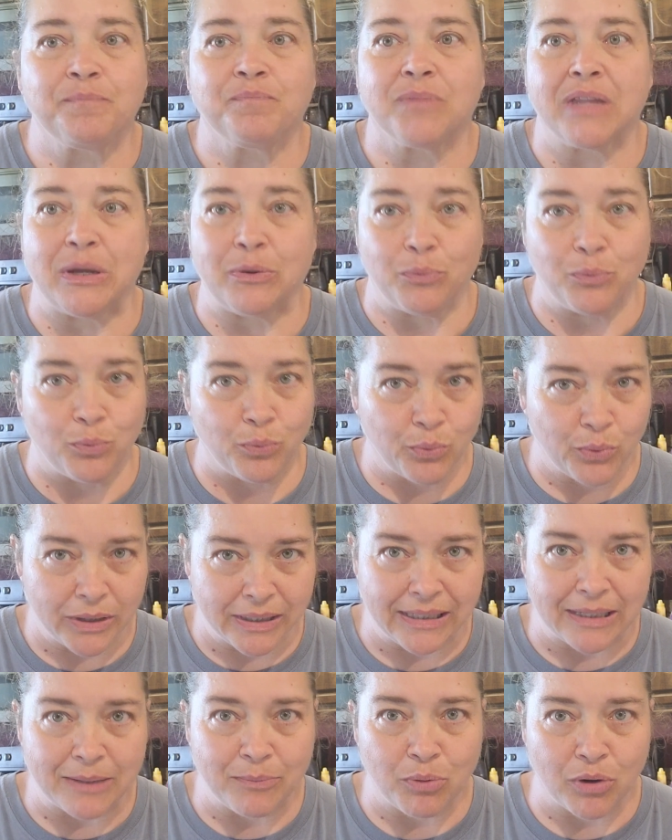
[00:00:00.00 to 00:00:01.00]
It
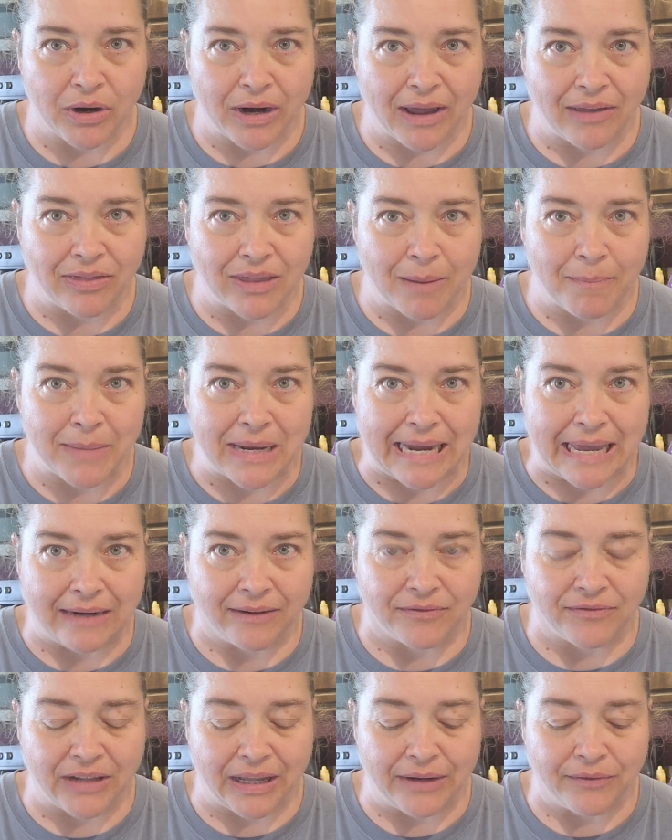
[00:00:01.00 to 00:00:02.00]
really brought out that banana
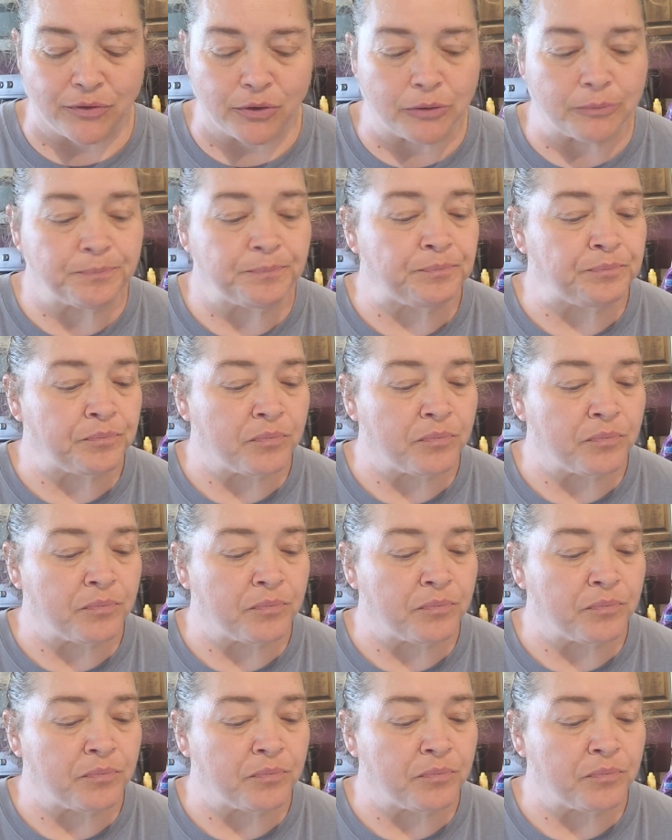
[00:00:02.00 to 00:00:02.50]
flavor.